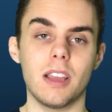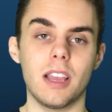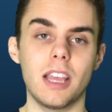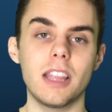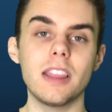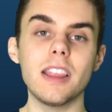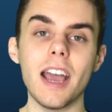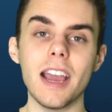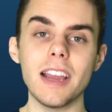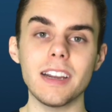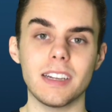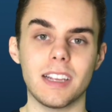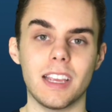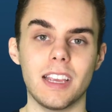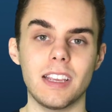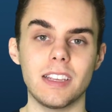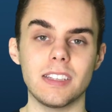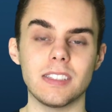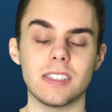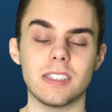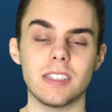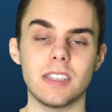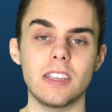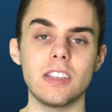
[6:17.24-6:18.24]
In that
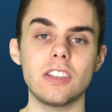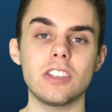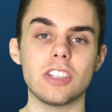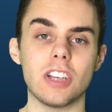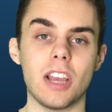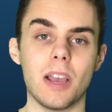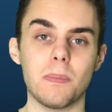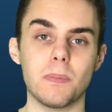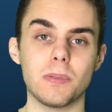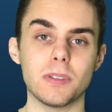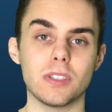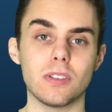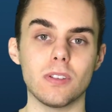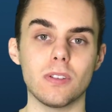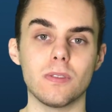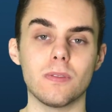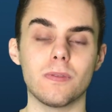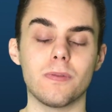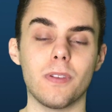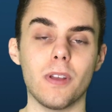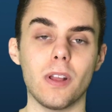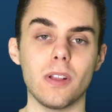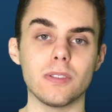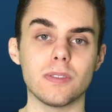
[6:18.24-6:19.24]
case, each
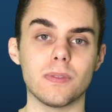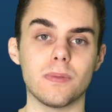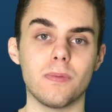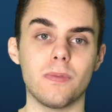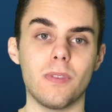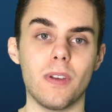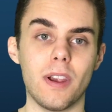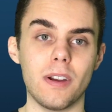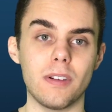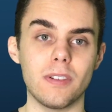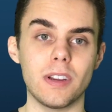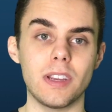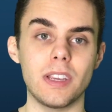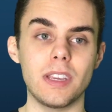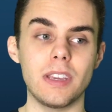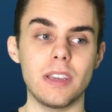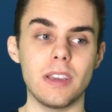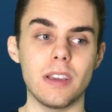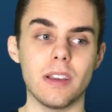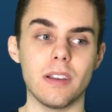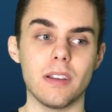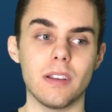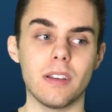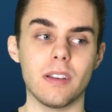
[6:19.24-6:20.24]
episode felt
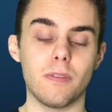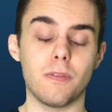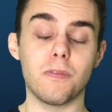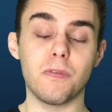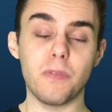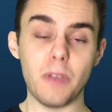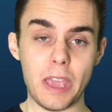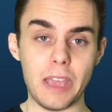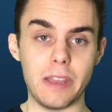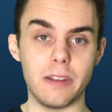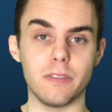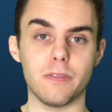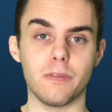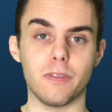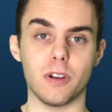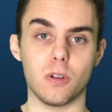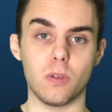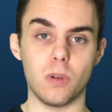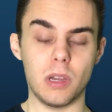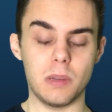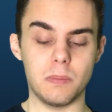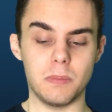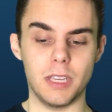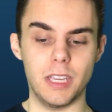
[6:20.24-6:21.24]
very fit for
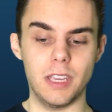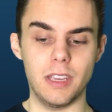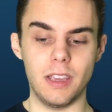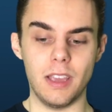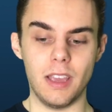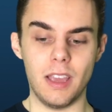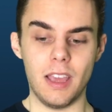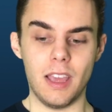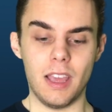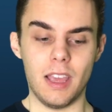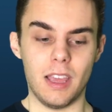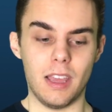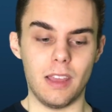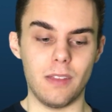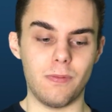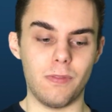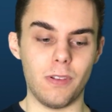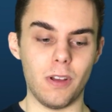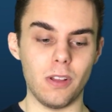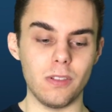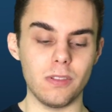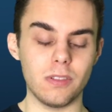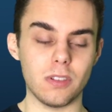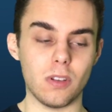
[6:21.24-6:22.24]
Quibi. It
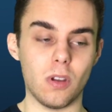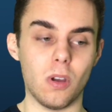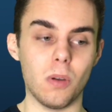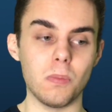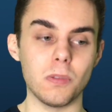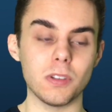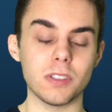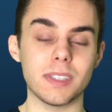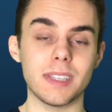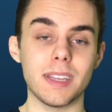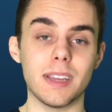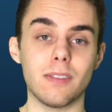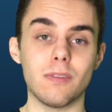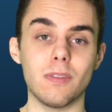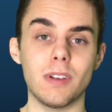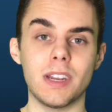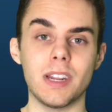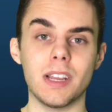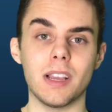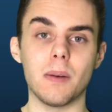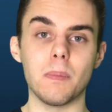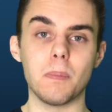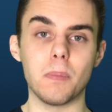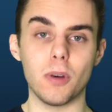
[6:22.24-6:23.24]
felt almost like
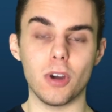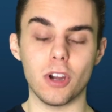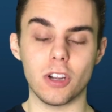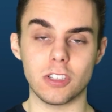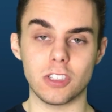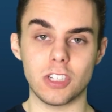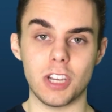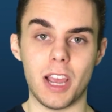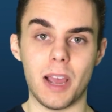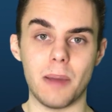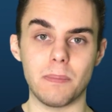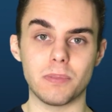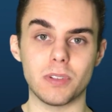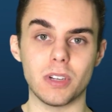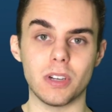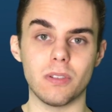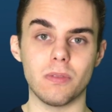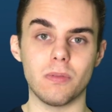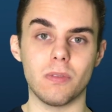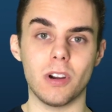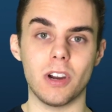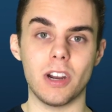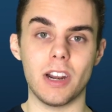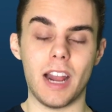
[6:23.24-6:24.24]
reading a book
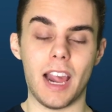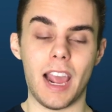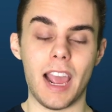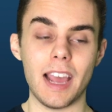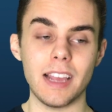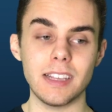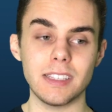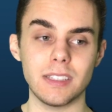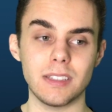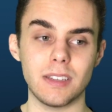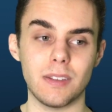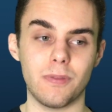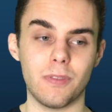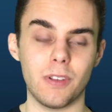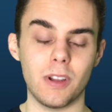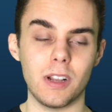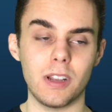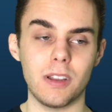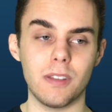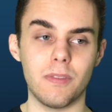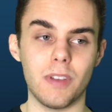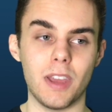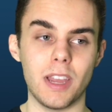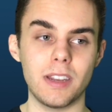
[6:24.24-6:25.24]
chapter, where it has a
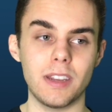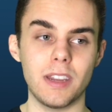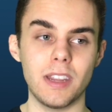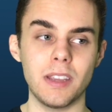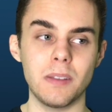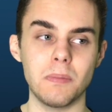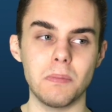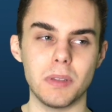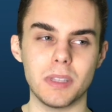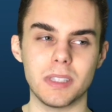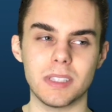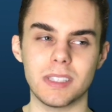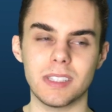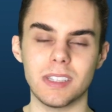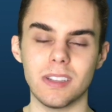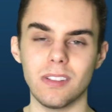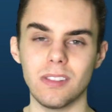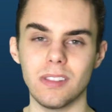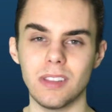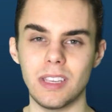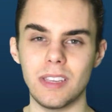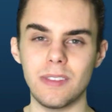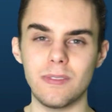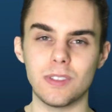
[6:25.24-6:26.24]
definitive ending but
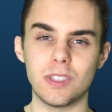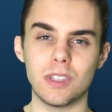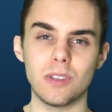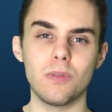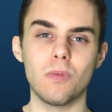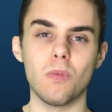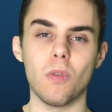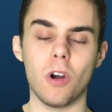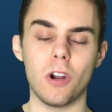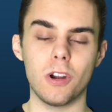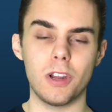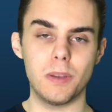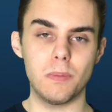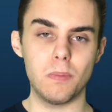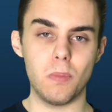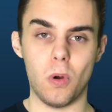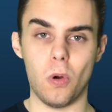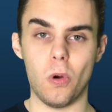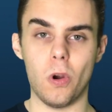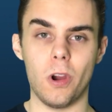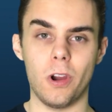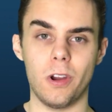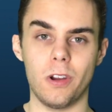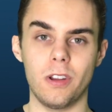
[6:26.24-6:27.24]
still leaves you wanting
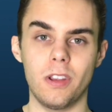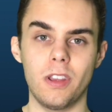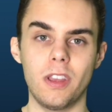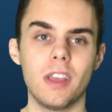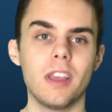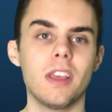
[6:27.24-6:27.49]
more.